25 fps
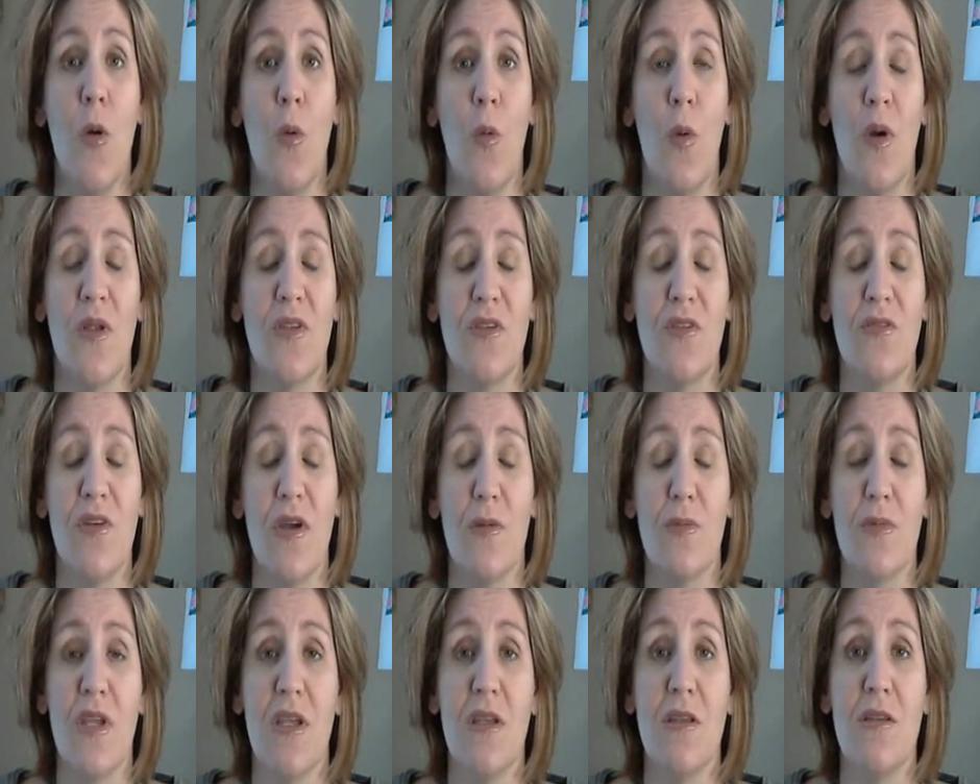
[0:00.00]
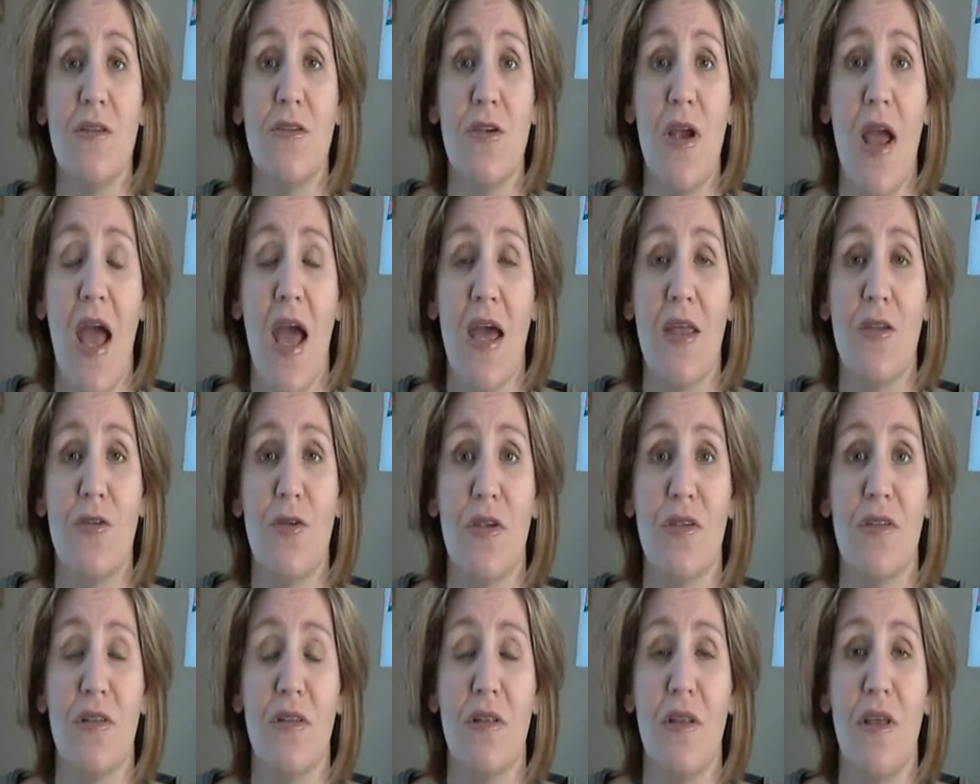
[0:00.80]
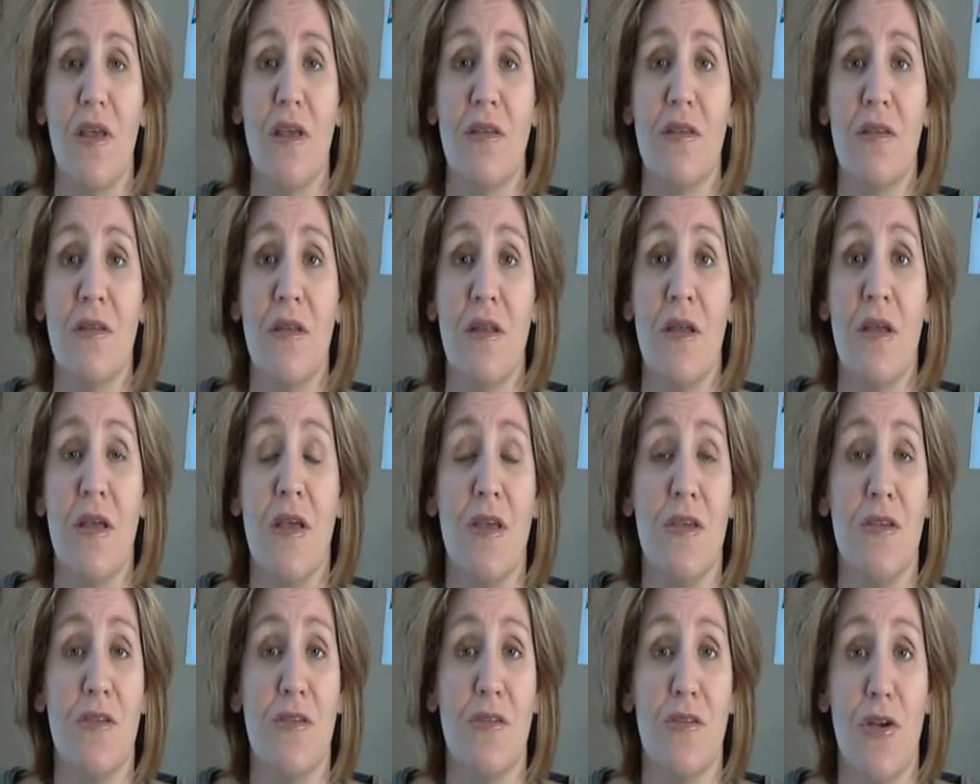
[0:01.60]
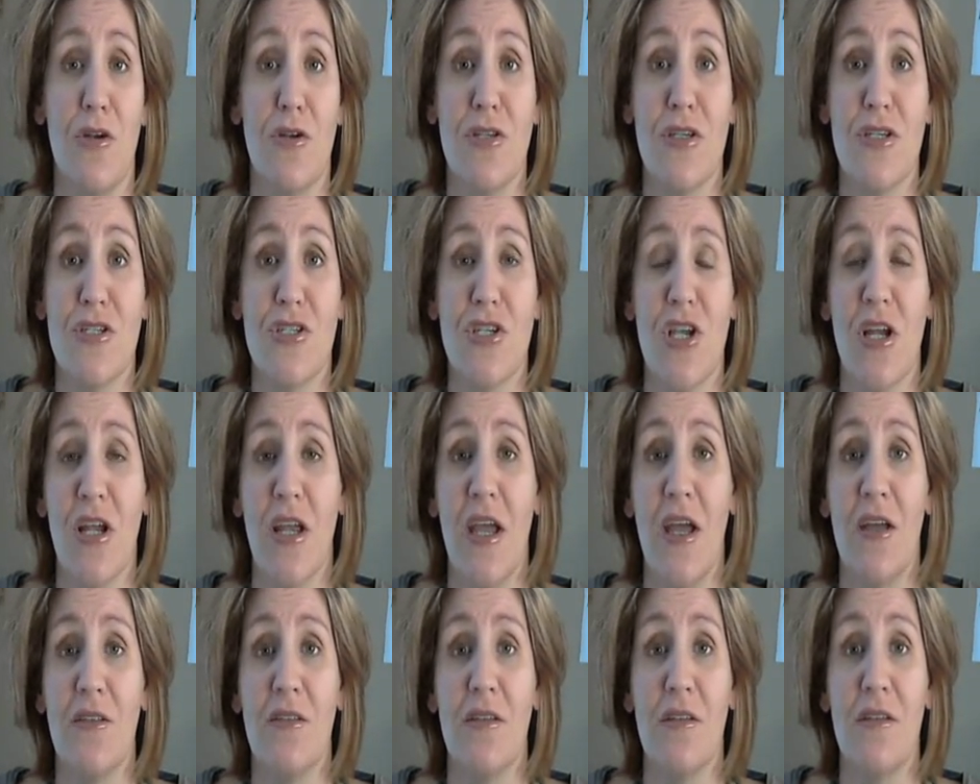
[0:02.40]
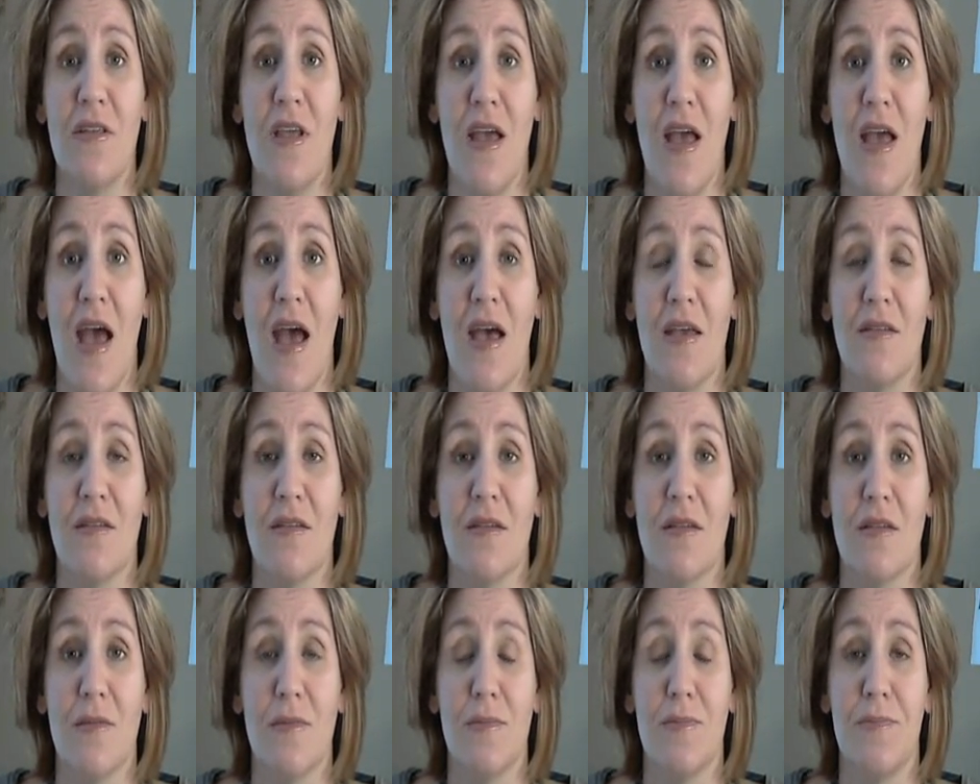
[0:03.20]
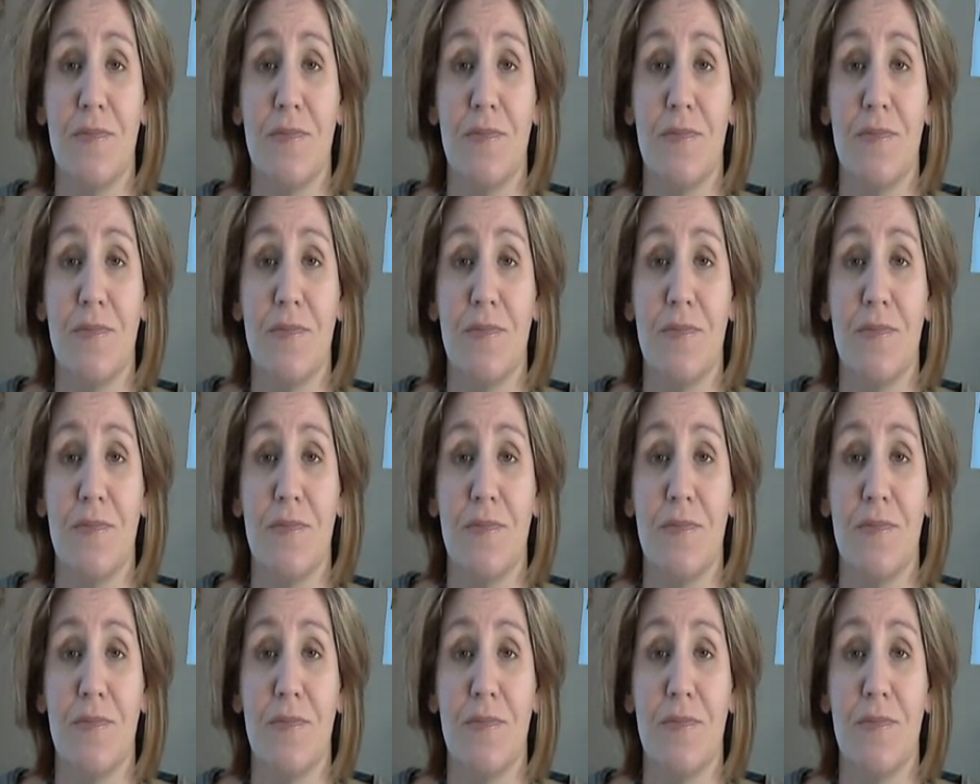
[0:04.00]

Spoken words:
Once you've updated your address list, start to chunk out the task.